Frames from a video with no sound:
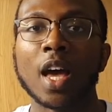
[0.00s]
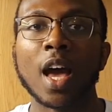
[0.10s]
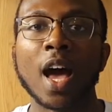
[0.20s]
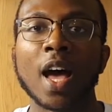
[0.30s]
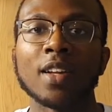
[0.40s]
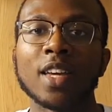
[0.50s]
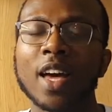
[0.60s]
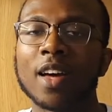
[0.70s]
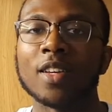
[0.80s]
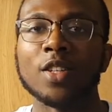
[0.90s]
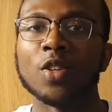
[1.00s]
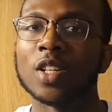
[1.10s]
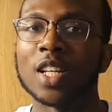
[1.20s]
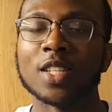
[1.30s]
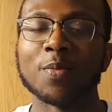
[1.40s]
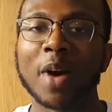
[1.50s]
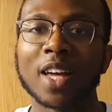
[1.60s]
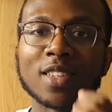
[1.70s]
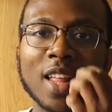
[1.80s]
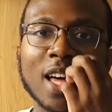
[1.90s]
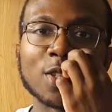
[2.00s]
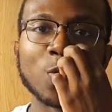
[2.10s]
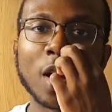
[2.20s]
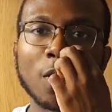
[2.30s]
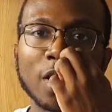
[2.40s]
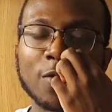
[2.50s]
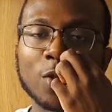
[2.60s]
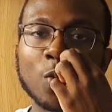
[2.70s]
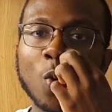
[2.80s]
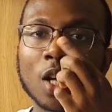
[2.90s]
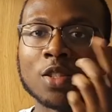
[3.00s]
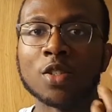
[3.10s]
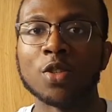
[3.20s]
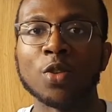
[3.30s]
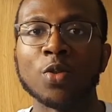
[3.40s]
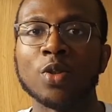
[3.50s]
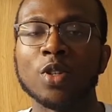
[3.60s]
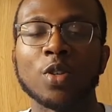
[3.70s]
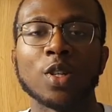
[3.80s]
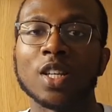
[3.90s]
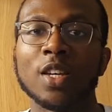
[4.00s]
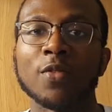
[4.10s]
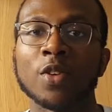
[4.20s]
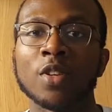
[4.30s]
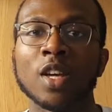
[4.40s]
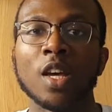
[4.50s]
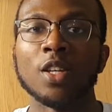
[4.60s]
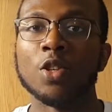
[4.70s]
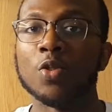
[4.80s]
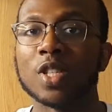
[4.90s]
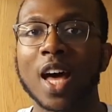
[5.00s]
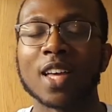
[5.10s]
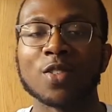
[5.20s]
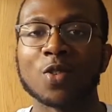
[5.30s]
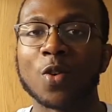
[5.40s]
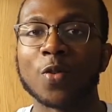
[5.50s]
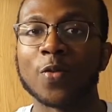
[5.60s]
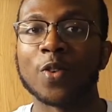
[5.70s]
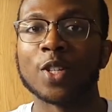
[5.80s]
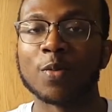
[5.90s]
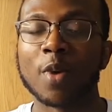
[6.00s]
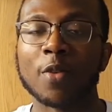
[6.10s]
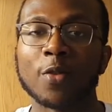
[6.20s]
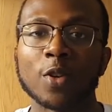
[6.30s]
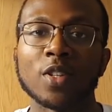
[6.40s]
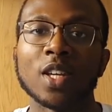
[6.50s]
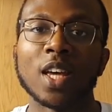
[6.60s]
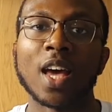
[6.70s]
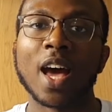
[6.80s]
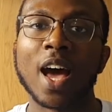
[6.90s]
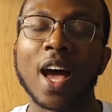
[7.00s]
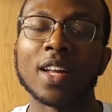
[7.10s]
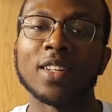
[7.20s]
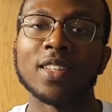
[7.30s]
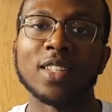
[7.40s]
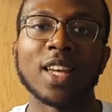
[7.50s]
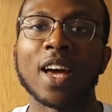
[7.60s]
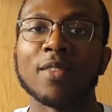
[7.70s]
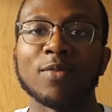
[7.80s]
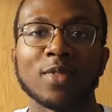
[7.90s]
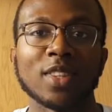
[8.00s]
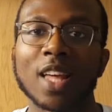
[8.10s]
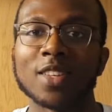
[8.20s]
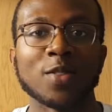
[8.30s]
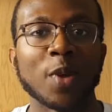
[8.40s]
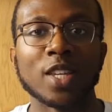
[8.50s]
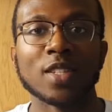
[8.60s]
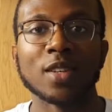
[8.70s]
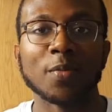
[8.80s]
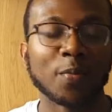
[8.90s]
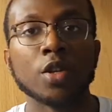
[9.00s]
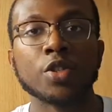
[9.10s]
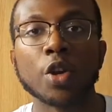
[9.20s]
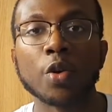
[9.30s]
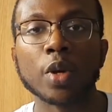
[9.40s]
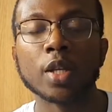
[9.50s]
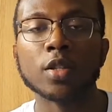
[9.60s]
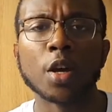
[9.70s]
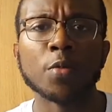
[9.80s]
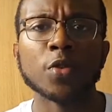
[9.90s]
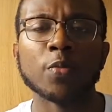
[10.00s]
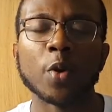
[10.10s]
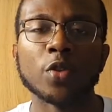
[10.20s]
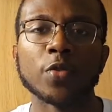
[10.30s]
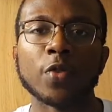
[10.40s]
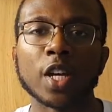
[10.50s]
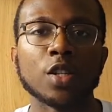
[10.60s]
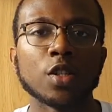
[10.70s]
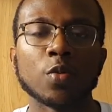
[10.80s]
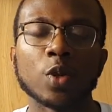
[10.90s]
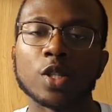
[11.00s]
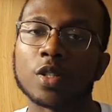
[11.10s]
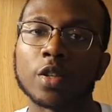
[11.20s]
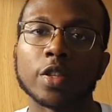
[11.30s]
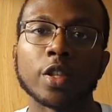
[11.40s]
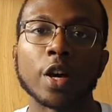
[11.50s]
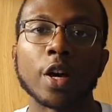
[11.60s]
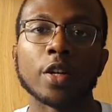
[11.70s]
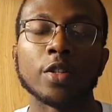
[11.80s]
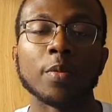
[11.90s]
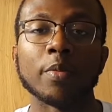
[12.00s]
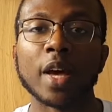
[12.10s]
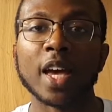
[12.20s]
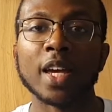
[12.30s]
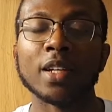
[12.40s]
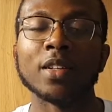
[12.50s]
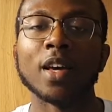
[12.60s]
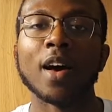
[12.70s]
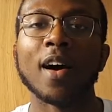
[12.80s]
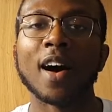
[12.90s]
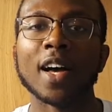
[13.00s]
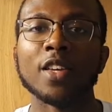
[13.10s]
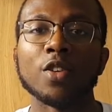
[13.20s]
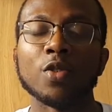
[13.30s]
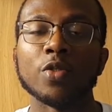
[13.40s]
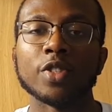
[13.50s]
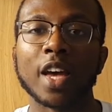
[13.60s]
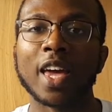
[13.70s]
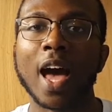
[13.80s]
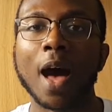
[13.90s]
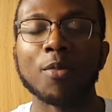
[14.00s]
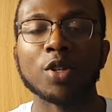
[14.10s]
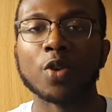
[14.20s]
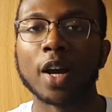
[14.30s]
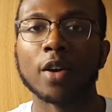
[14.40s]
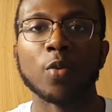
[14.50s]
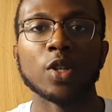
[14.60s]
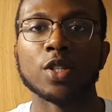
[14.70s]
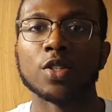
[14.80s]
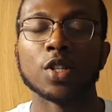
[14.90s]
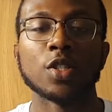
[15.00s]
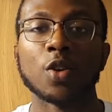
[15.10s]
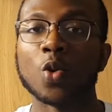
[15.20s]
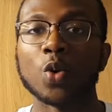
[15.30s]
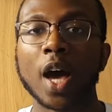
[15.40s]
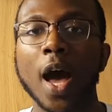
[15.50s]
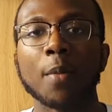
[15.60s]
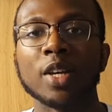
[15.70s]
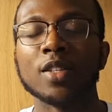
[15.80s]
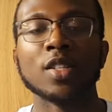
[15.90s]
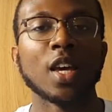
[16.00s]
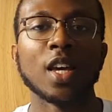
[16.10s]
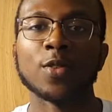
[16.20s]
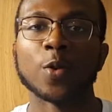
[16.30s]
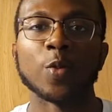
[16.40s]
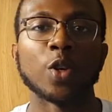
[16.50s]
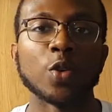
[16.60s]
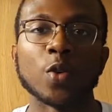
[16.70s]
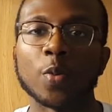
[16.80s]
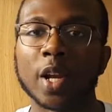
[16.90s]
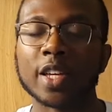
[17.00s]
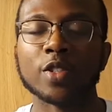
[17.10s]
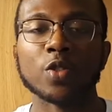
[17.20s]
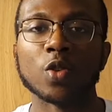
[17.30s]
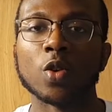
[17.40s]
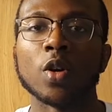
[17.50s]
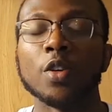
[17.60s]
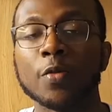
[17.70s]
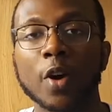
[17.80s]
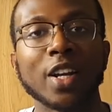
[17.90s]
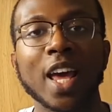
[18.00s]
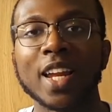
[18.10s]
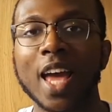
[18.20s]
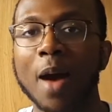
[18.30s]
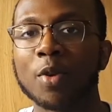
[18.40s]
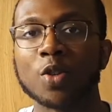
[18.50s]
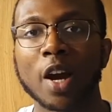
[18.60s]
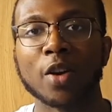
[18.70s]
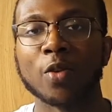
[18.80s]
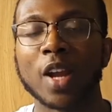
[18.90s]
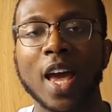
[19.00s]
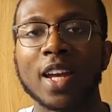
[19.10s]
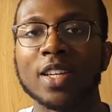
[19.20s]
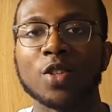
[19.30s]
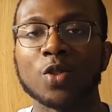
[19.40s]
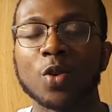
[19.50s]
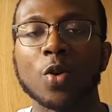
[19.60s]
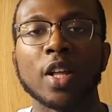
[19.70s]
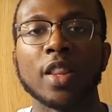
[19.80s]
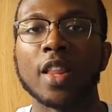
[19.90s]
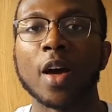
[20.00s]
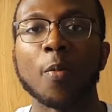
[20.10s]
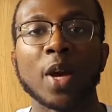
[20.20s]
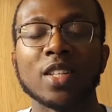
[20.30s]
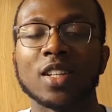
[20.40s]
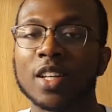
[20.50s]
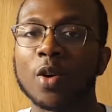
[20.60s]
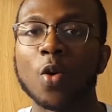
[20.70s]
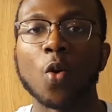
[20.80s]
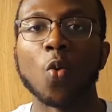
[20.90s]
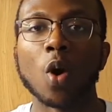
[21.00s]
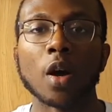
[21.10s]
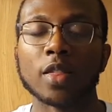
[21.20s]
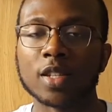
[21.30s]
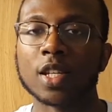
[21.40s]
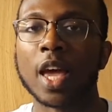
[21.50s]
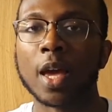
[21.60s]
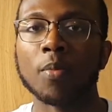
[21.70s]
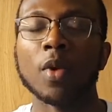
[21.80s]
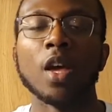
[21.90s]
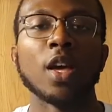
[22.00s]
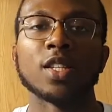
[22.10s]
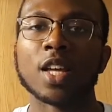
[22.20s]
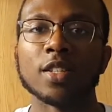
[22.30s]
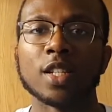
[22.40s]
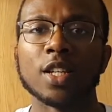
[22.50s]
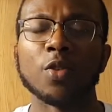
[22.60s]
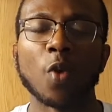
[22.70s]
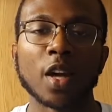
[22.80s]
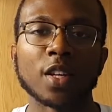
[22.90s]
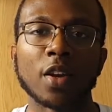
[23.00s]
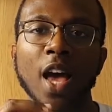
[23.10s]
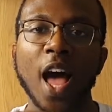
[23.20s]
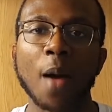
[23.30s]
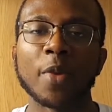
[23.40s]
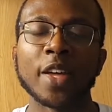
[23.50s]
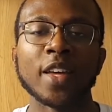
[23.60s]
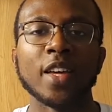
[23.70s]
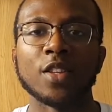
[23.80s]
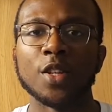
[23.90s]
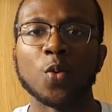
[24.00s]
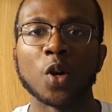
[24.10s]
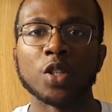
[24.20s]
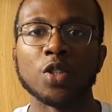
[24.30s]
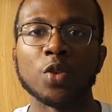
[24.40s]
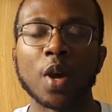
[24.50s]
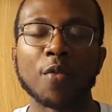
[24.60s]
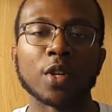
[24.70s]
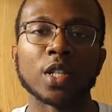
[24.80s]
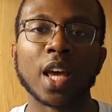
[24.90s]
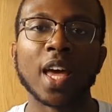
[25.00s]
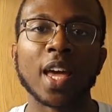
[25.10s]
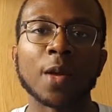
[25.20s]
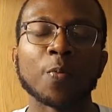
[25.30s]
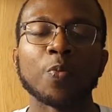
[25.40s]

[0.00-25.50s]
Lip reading: And yeah, you can listen back to that as well if you want to. You could even use that as a sort of revision method, and yeah, that's amazing. So in terms of motivation, which is the 3rd domain, I use a habit tracker, which is just called Habit. It's from the Google Play Store. You can find any habit tracker on any store and they'll basically all work the same. Essentially, you write down a habit that you want to do every day,